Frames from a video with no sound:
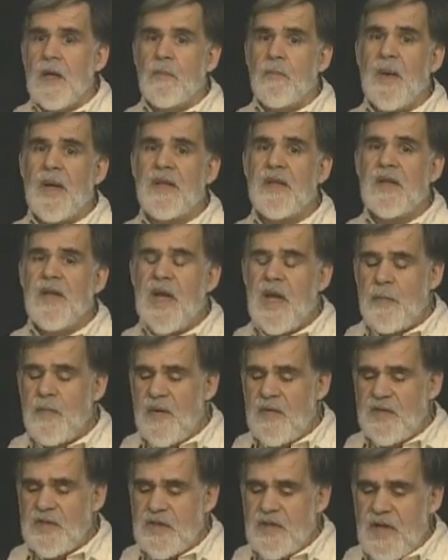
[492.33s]
by the time
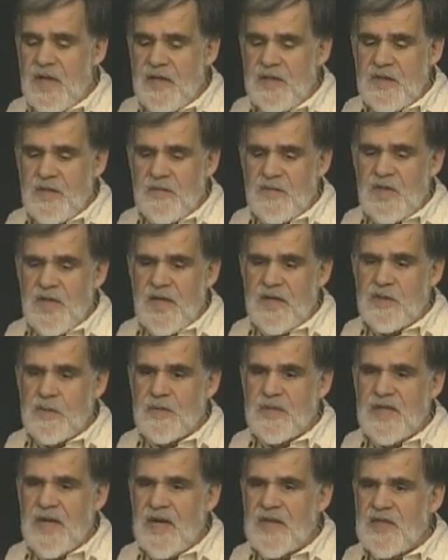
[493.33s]
Agent of Change
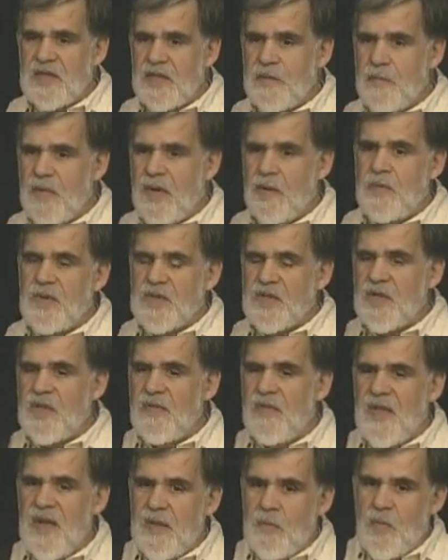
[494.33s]
was actually
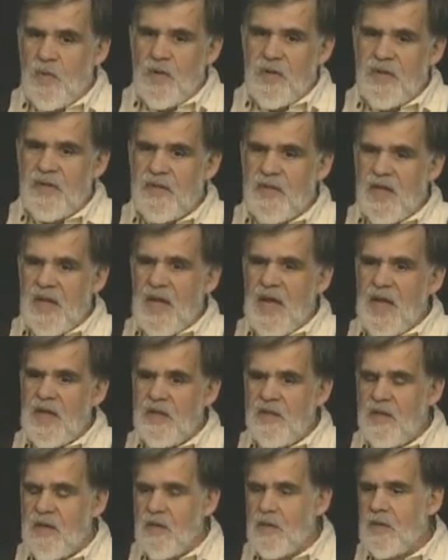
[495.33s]
published, they bought it, they
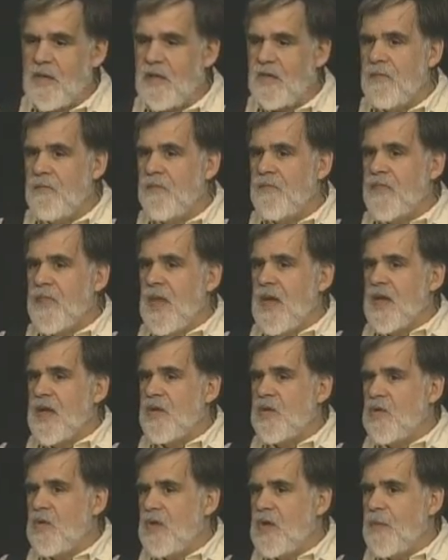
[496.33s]
had the art.
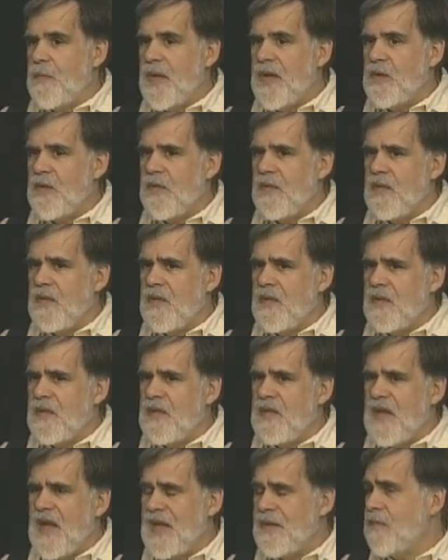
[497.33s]
It took about
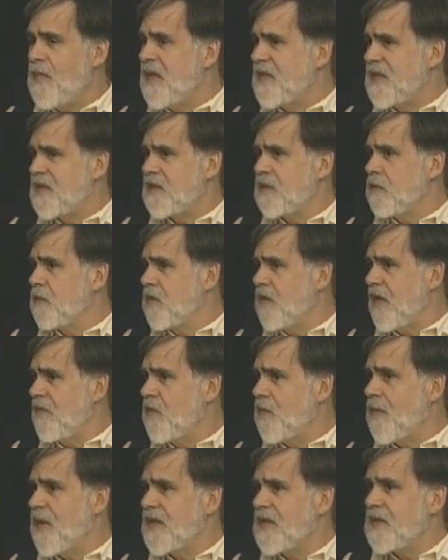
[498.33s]
10 months or
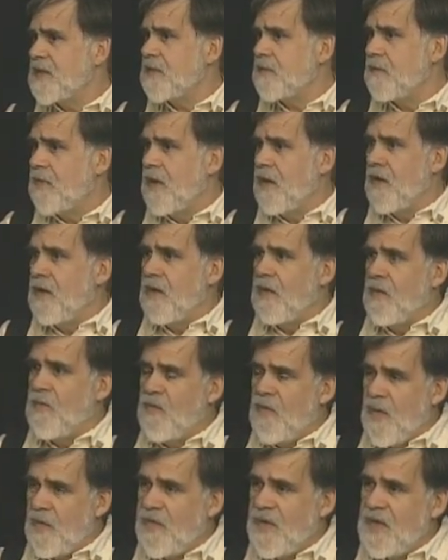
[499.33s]
11 months
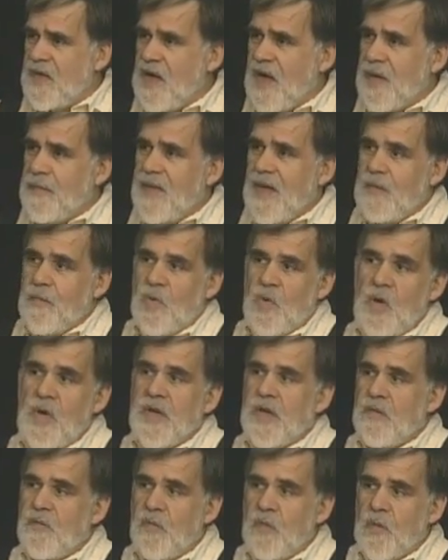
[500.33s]
from the time they bought
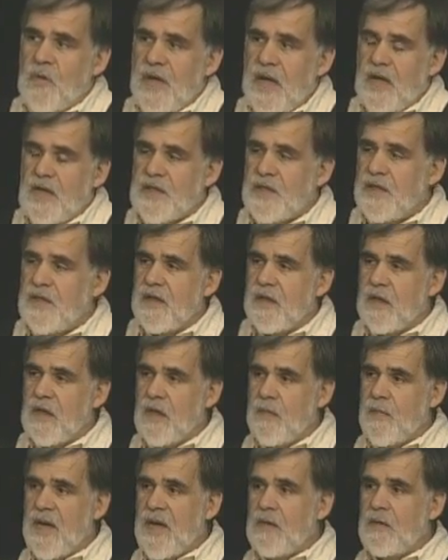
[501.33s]
it for it actually to
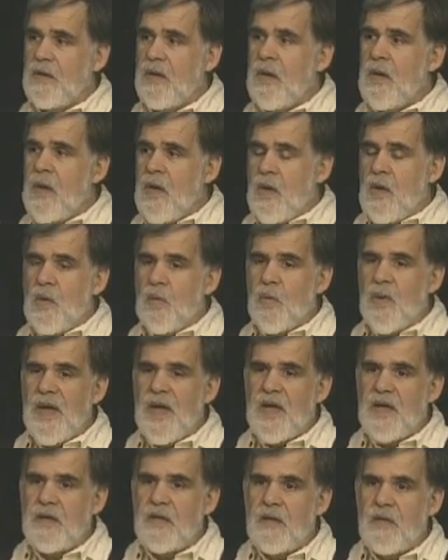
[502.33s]
come out. We
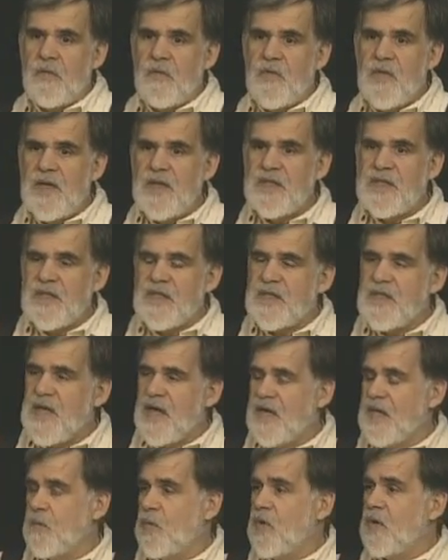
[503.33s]
had finished the
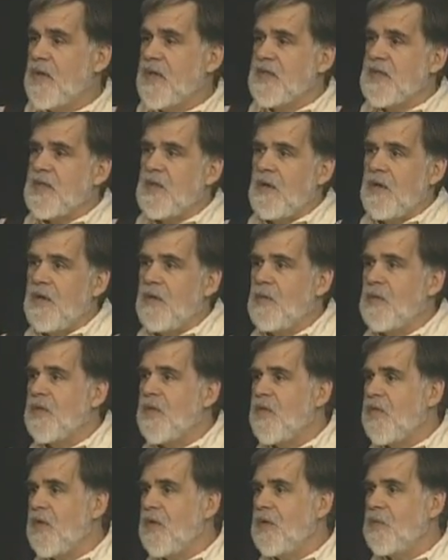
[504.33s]
second book and started on
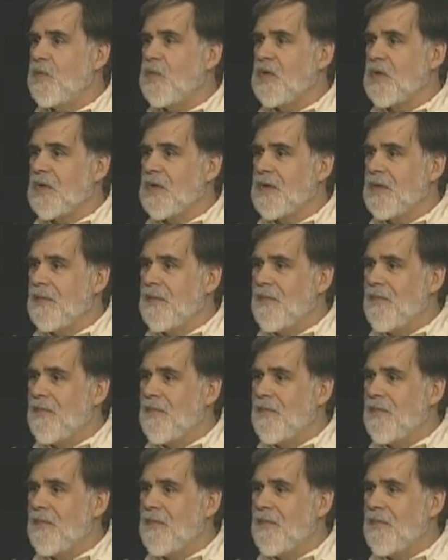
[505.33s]
the third book.